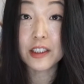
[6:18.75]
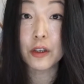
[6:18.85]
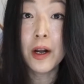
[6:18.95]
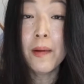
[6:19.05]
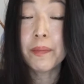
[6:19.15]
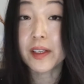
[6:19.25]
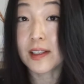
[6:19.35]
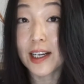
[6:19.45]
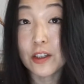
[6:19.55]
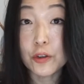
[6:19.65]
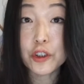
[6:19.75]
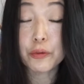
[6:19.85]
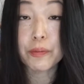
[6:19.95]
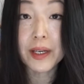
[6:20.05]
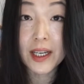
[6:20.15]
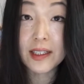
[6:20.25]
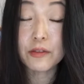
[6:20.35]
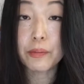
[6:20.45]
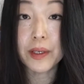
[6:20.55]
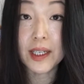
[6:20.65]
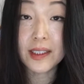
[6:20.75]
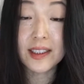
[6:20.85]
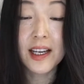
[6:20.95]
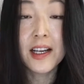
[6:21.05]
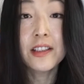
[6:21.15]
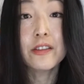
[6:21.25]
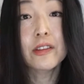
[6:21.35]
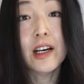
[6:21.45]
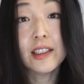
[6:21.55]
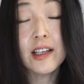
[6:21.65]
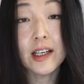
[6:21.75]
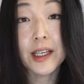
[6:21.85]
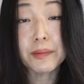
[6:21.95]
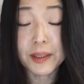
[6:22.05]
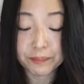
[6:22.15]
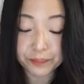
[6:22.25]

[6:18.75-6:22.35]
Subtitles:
So the cycle just repeats. So a lot of times